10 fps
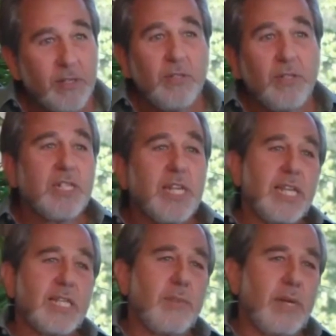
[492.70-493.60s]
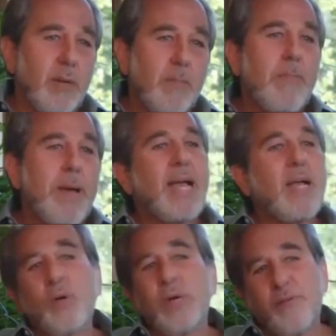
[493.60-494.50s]
As soon as you say that to Mary,
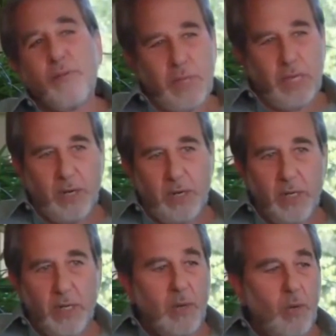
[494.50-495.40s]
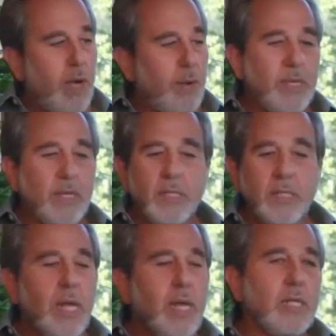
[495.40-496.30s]
back away from Mary. Why? Because
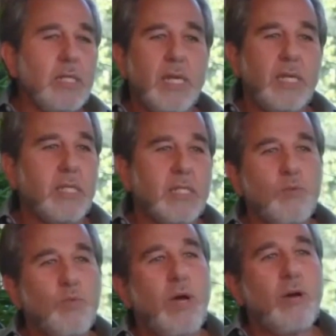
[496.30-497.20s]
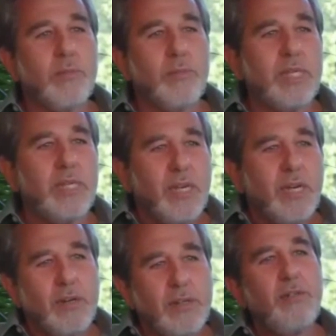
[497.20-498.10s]
she's not going to take this in welcoming
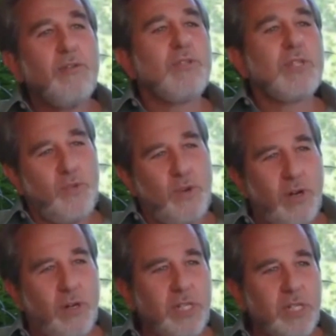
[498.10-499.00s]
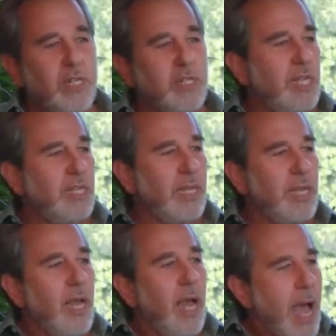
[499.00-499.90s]
news for her. She's going to say, like,
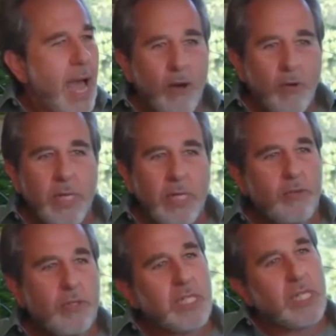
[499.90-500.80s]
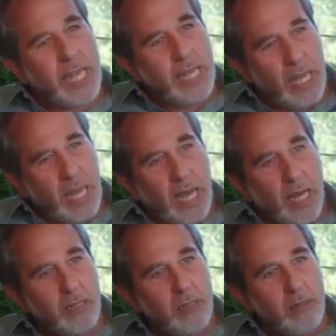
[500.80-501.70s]
how can you say
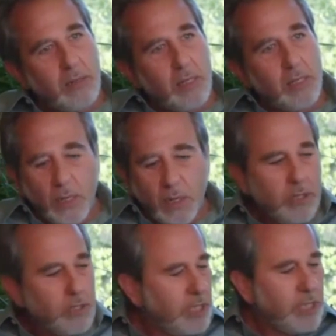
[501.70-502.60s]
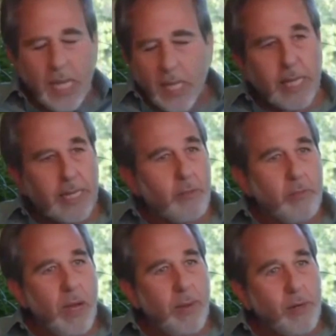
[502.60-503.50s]
that? To her, she's not like her
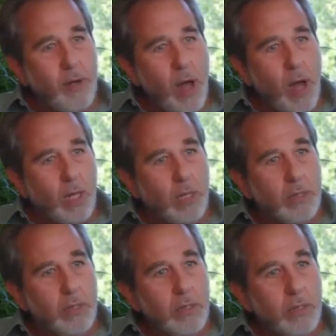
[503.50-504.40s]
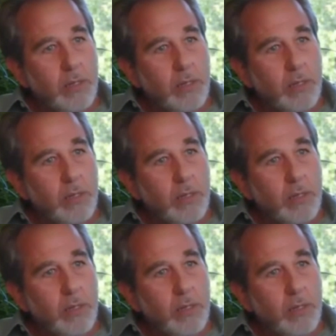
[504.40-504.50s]
mom at all.